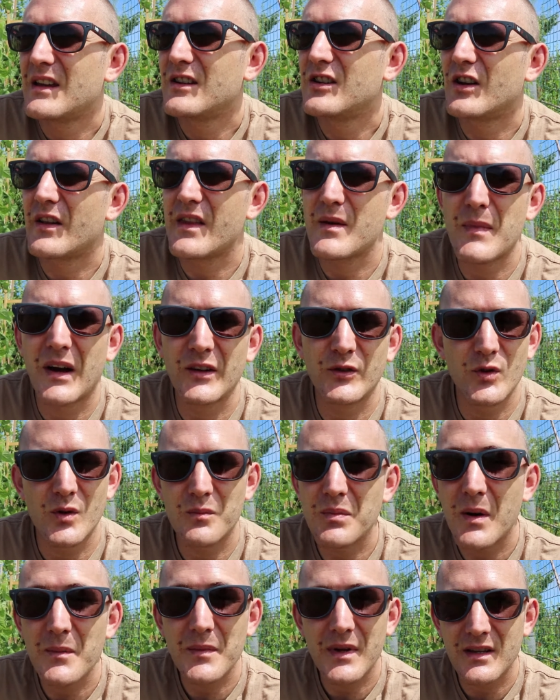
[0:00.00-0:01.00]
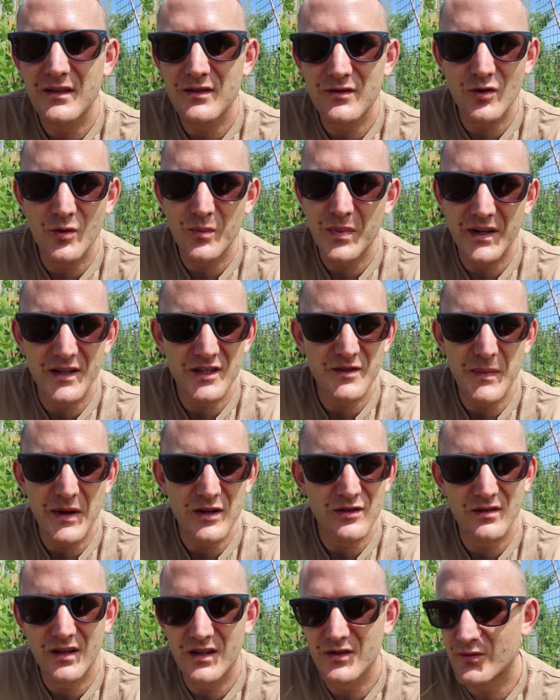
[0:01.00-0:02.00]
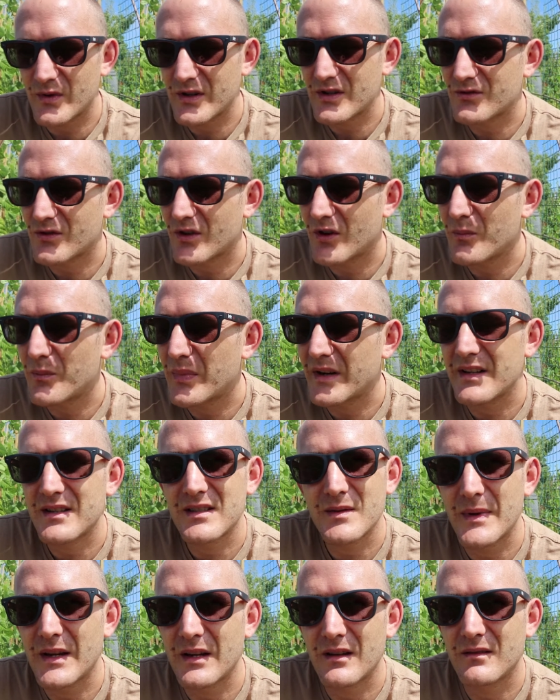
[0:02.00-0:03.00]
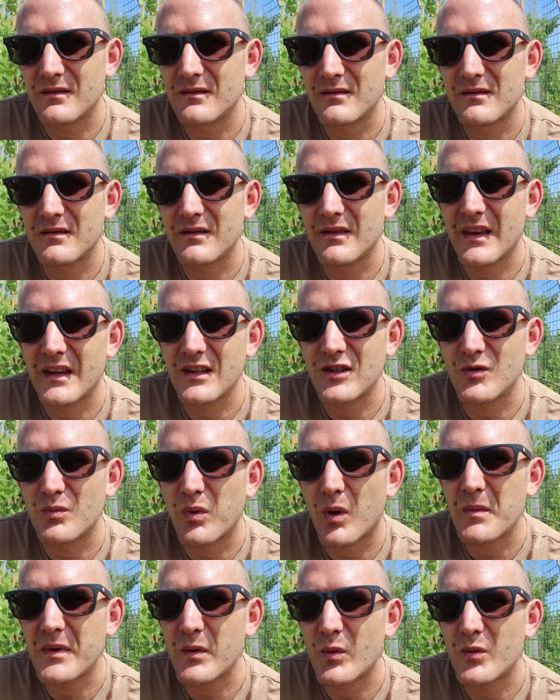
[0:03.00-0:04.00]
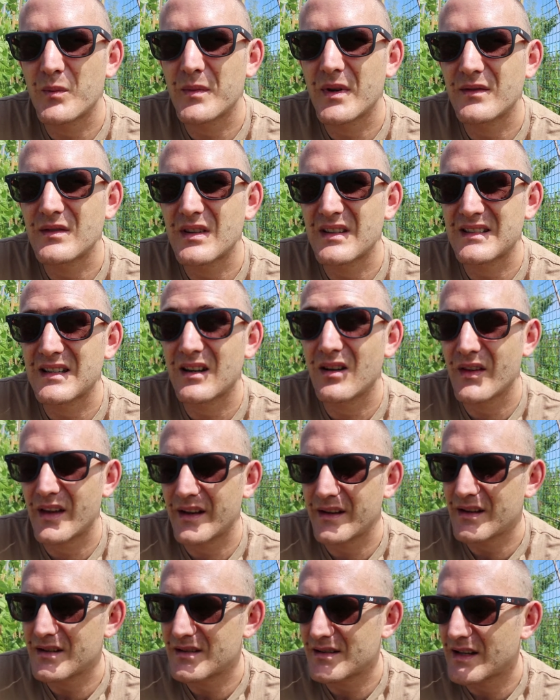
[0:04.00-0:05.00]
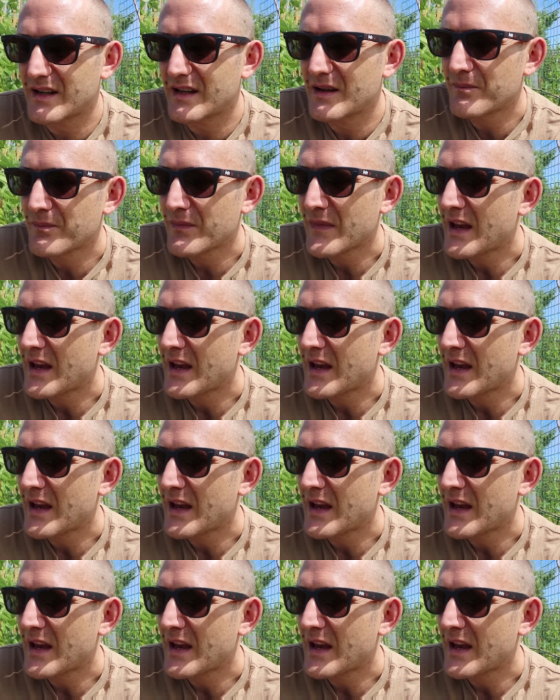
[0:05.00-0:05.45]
they might do a pumpkin soup in a specialized restaurant, but it's something that you probably wouldn't be able to sell that easily.